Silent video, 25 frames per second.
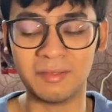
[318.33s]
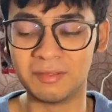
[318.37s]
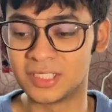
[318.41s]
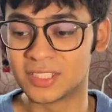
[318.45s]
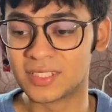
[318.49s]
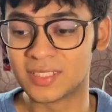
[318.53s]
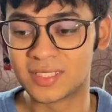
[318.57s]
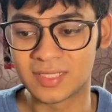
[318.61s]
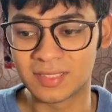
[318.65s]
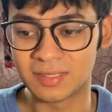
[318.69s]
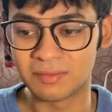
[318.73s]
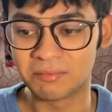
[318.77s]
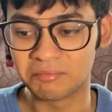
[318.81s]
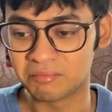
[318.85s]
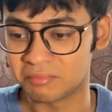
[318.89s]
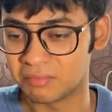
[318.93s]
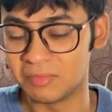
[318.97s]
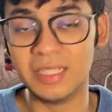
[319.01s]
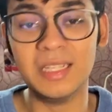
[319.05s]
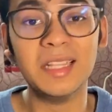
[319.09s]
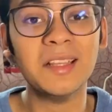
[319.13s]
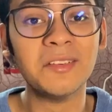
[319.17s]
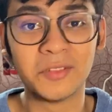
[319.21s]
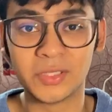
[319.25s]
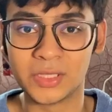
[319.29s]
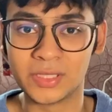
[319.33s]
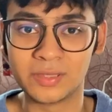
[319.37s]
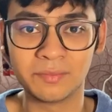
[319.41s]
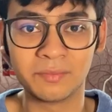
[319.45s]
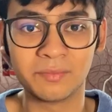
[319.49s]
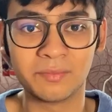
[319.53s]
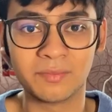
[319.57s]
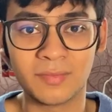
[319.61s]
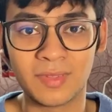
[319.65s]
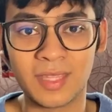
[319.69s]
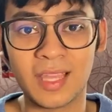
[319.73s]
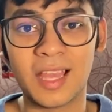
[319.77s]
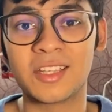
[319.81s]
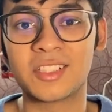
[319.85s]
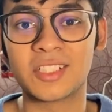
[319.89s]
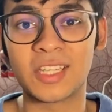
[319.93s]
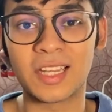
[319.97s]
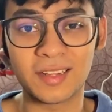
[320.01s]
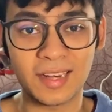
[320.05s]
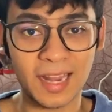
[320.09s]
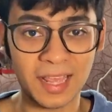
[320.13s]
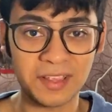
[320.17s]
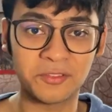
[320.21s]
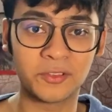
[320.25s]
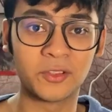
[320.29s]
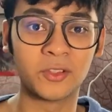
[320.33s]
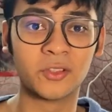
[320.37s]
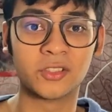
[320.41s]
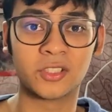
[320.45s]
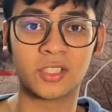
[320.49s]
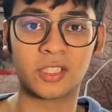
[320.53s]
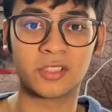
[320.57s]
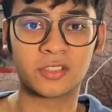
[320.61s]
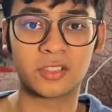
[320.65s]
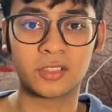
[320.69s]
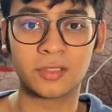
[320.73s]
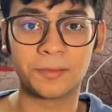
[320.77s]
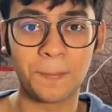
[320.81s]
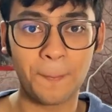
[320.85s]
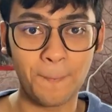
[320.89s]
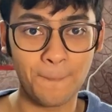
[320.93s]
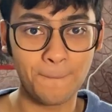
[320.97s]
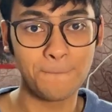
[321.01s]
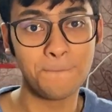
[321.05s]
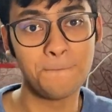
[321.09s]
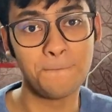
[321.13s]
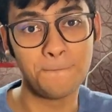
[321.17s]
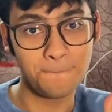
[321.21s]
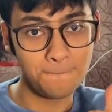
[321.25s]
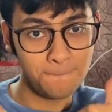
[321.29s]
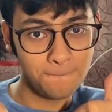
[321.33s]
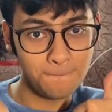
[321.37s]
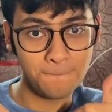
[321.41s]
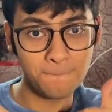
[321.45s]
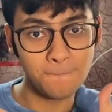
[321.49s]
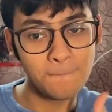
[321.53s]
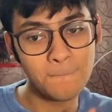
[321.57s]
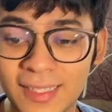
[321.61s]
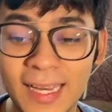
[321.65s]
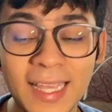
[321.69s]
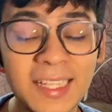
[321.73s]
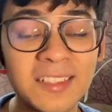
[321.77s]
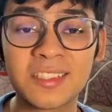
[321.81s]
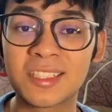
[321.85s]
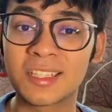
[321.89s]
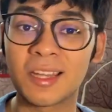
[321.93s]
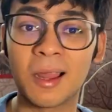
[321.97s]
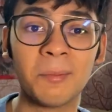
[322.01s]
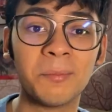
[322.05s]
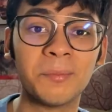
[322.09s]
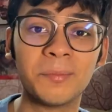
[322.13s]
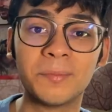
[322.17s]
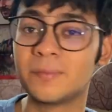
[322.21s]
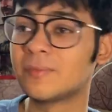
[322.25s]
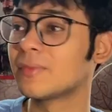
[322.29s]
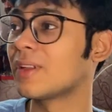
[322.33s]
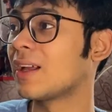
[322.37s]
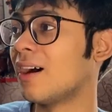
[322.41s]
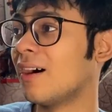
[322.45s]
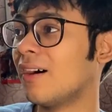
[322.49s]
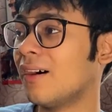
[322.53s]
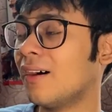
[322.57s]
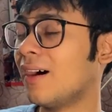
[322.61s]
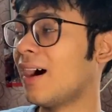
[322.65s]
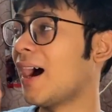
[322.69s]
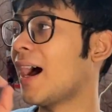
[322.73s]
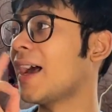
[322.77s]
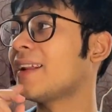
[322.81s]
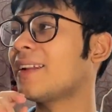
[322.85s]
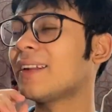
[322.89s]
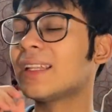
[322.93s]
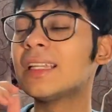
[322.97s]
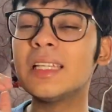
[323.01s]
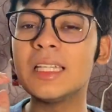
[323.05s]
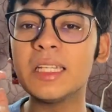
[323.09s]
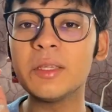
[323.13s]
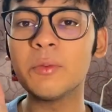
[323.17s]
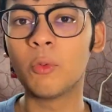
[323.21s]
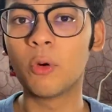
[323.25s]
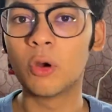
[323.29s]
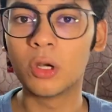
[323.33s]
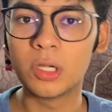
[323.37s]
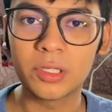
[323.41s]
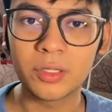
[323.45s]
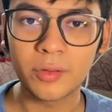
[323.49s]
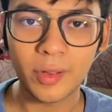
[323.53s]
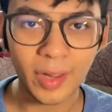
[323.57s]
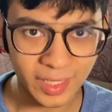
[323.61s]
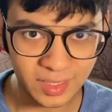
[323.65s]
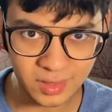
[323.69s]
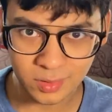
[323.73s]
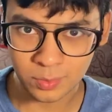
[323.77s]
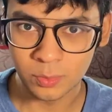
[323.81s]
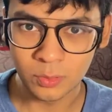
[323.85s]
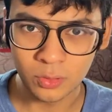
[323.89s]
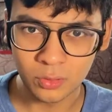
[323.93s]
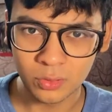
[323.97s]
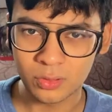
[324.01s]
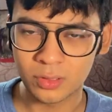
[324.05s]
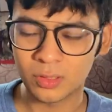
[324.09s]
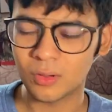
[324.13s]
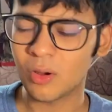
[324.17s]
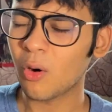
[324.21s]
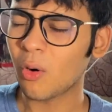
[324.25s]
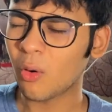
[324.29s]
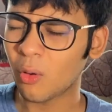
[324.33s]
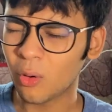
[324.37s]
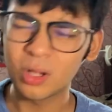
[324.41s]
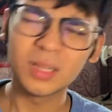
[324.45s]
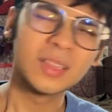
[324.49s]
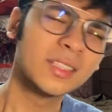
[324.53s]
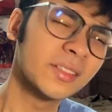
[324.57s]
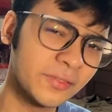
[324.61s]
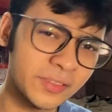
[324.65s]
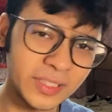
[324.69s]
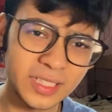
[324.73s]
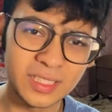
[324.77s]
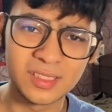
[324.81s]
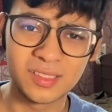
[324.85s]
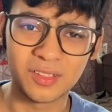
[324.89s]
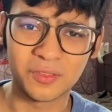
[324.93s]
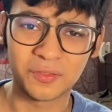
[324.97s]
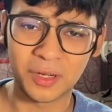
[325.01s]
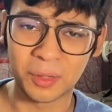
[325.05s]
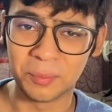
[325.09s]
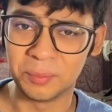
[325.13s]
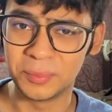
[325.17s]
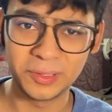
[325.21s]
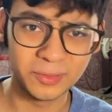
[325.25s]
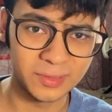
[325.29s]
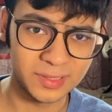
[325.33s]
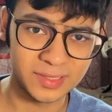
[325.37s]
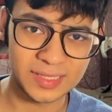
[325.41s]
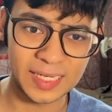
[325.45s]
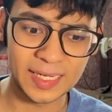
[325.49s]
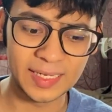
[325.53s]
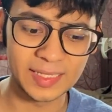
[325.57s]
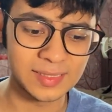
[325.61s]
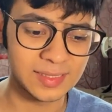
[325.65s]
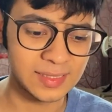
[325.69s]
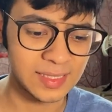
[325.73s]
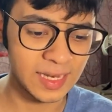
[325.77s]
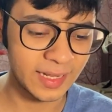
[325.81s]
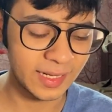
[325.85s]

Just live it. Hashtag life coach Akshit. Next up, I really want to explore all the fields of computer science.